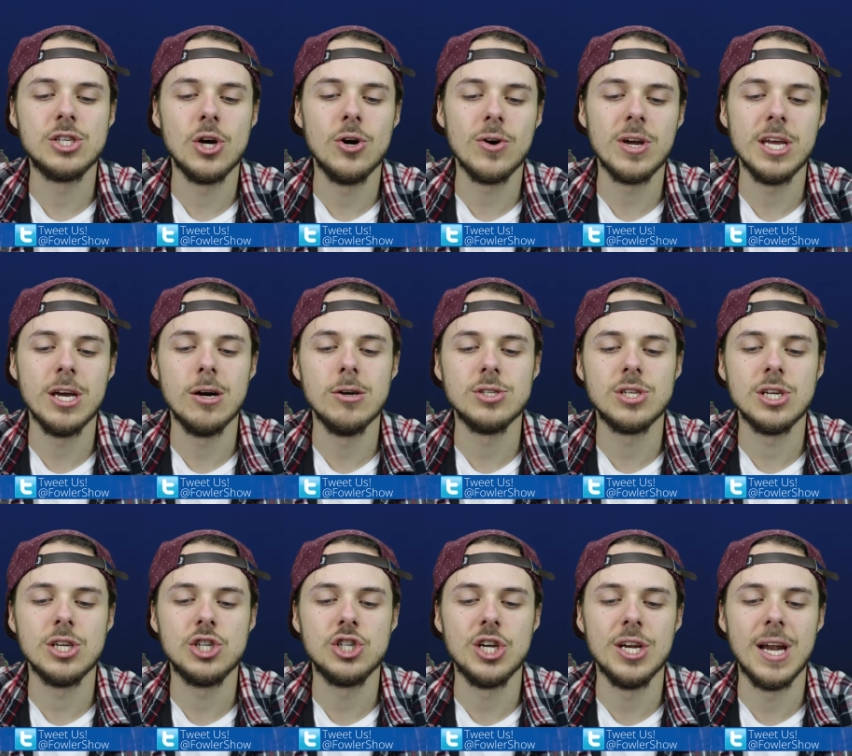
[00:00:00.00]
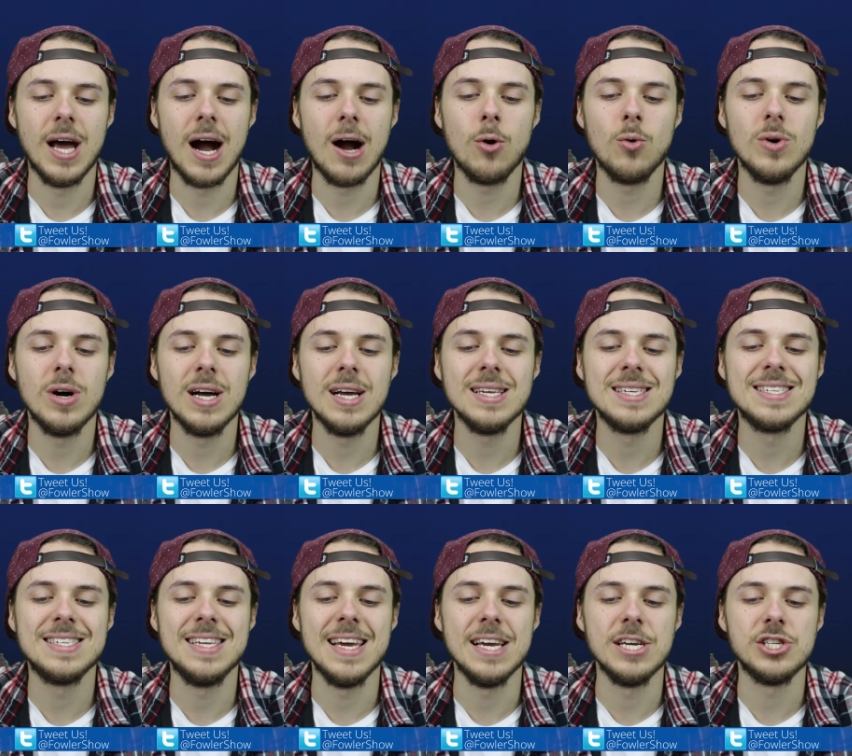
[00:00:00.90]
Tokyo's Shinagawa
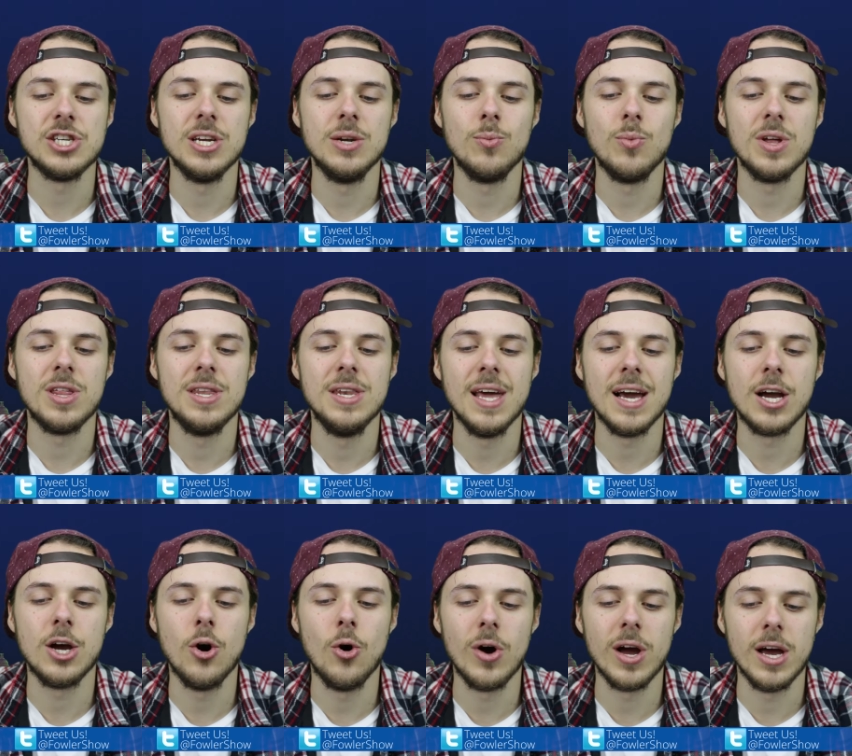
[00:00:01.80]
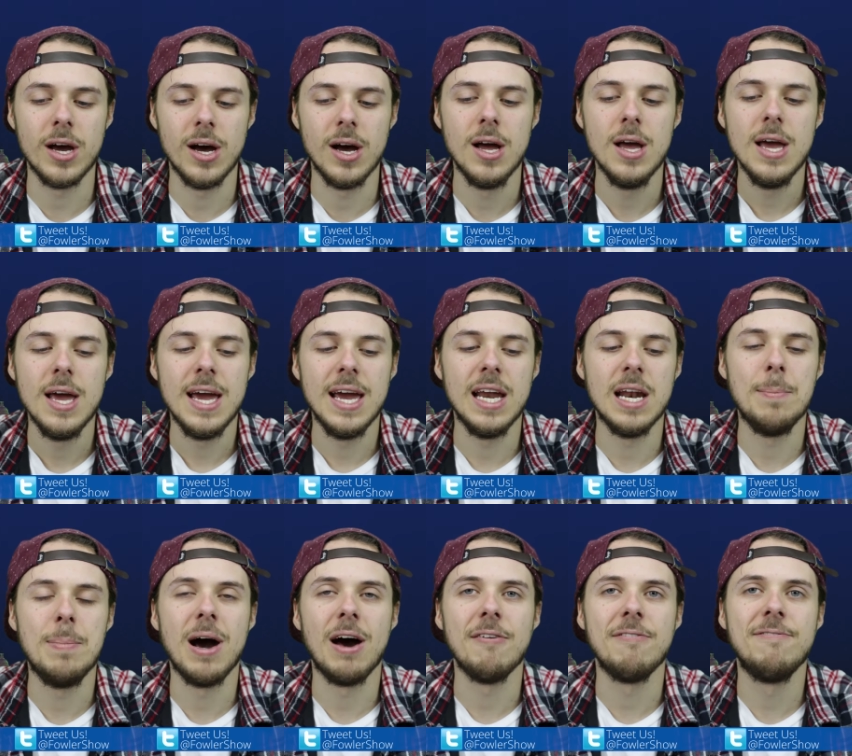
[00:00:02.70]
Station with Nagoya in
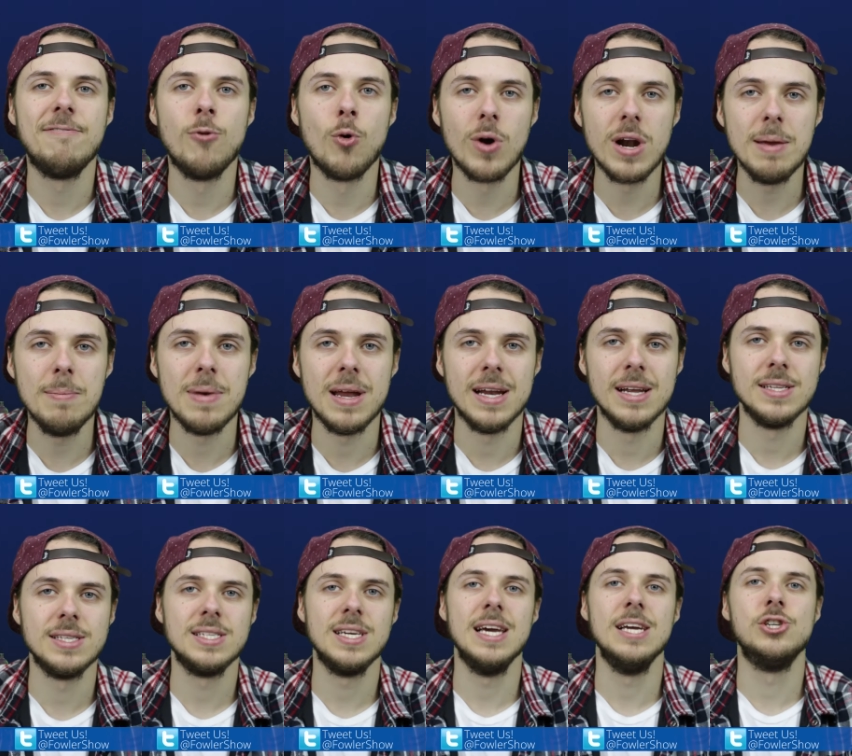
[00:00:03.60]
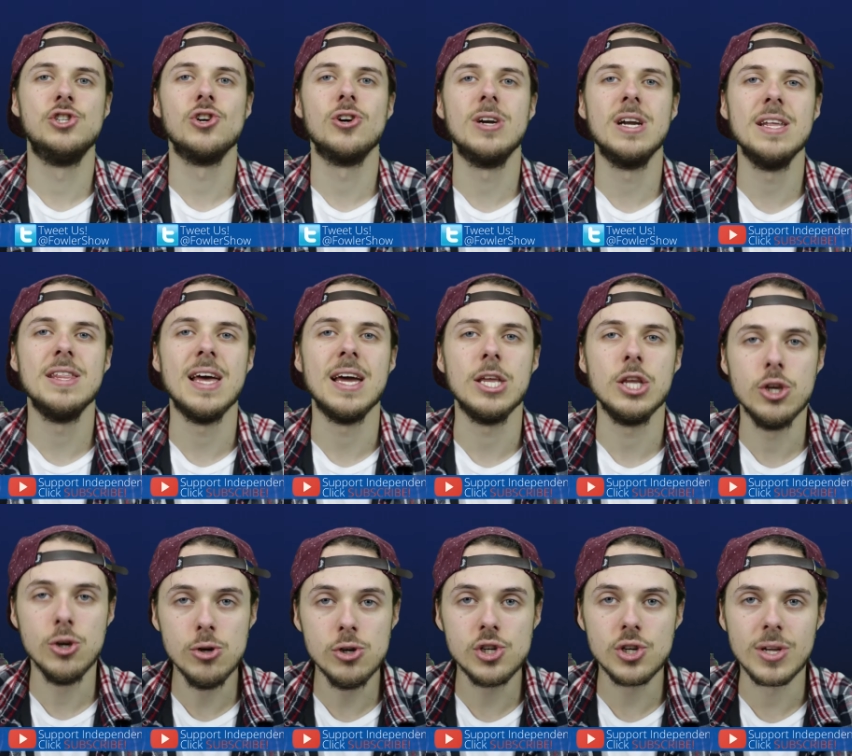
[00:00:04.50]
about 40 minutes, a journey that
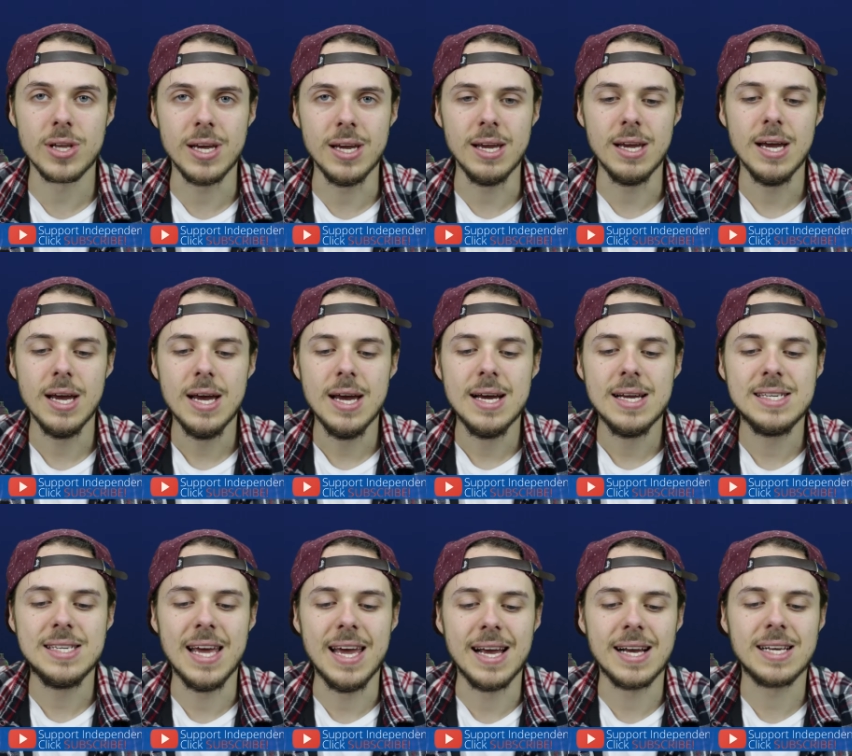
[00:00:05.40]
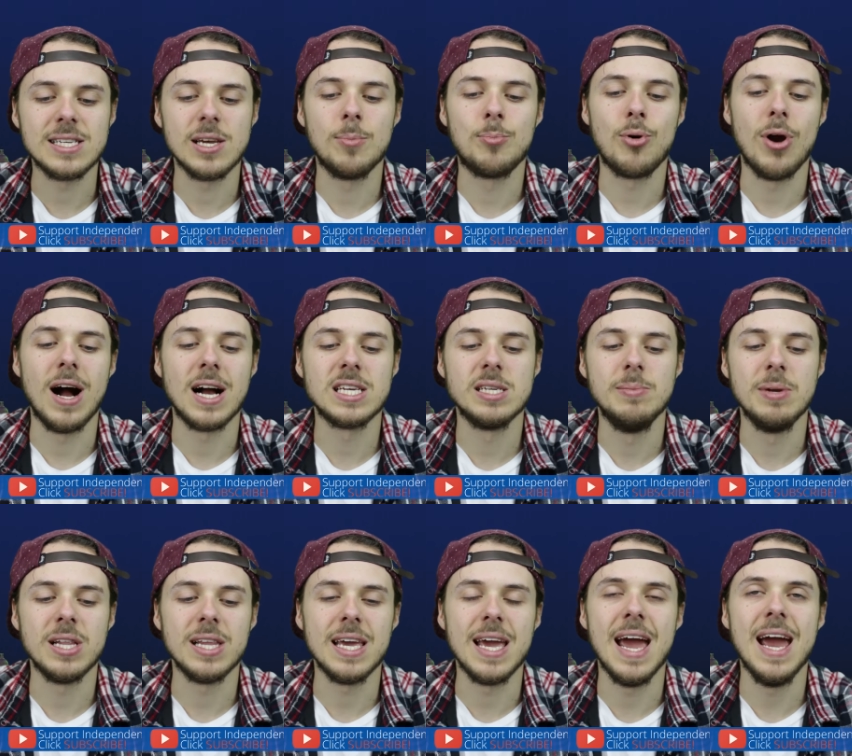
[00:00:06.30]
usually takes
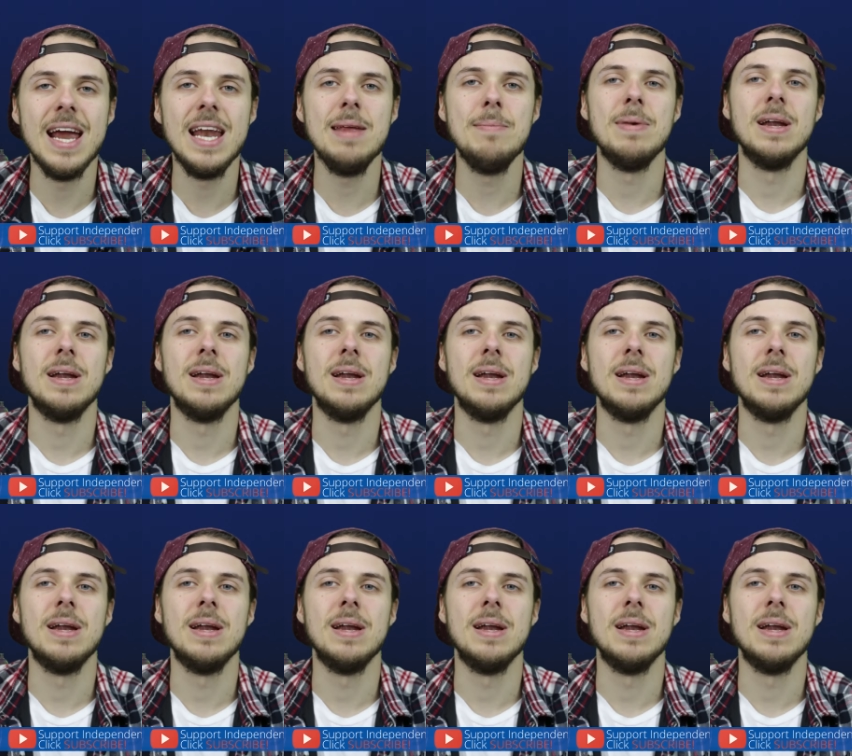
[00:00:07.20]
approximately 80